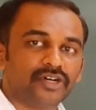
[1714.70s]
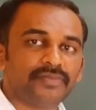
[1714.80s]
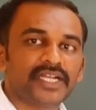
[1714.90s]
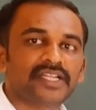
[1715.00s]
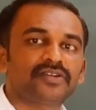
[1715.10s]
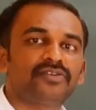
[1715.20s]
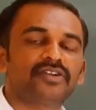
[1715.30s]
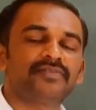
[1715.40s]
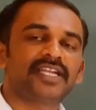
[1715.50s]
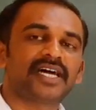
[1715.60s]
domain and the
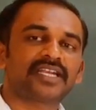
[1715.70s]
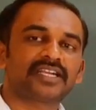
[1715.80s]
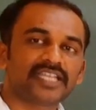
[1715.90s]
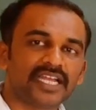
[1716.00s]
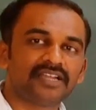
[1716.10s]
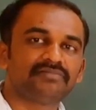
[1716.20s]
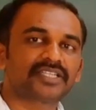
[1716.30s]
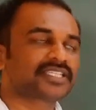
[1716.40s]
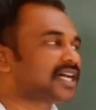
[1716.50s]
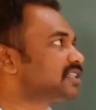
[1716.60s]
codomain are real
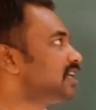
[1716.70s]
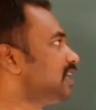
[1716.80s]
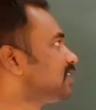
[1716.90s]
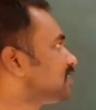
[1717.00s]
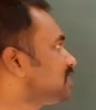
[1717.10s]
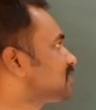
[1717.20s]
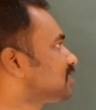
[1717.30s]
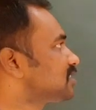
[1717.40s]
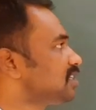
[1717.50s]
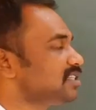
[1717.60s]
numbers are there. In
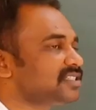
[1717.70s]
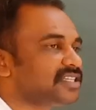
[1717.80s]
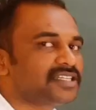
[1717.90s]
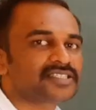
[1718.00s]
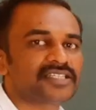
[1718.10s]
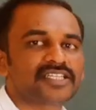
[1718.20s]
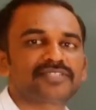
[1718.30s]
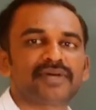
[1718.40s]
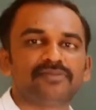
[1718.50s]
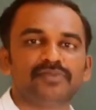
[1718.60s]
such case it is
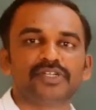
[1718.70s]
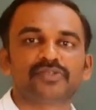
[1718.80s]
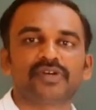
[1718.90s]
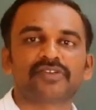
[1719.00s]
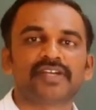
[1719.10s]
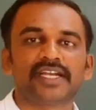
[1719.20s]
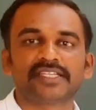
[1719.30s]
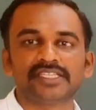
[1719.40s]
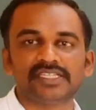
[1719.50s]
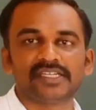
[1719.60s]
satisfied both 1 1
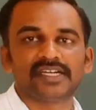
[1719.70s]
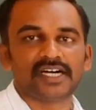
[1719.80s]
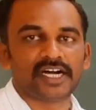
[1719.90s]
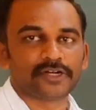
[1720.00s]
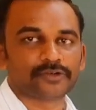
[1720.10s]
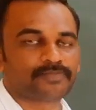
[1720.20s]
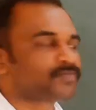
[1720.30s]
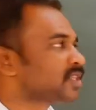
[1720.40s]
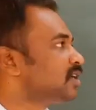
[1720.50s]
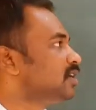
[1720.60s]
and the 1.
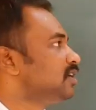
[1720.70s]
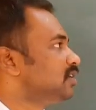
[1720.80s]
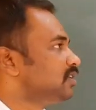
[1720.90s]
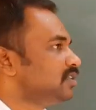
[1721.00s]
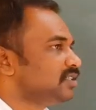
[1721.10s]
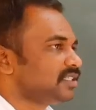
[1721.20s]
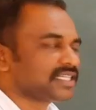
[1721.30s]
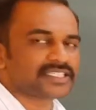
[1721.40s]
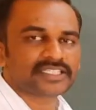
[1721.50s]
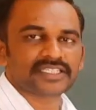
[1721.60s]

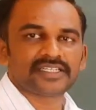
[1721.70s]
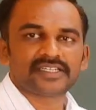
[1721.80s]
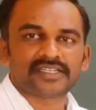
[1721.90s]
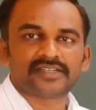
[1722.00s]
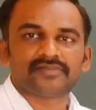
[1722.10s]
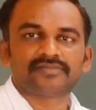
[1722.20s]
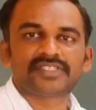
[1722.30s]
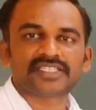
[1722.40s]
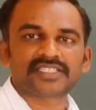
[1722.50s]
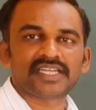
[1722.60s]
Yes,
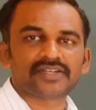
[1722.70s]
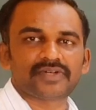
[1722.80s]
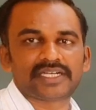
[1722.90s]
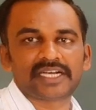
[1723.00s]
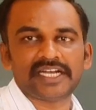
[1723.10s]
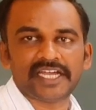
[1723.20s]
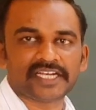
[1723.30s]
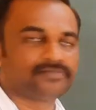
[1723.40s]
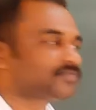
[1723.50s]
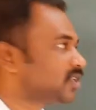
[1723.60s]
just get one ray
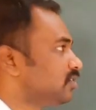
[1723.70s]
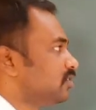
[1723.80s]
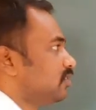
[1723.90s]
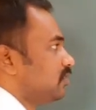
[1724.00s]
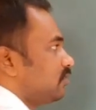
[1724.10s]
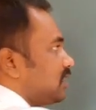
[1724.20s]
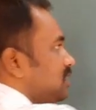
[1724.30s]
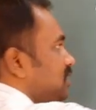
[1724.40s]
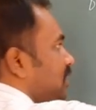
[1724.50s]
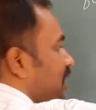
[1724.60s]
diagram. What
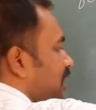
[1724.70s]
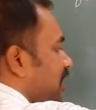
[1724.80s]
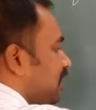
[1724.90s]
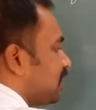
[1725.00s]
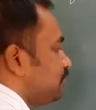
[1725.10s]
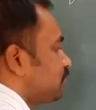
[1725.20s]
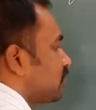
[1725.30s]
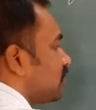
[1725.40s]
is the ray diagram?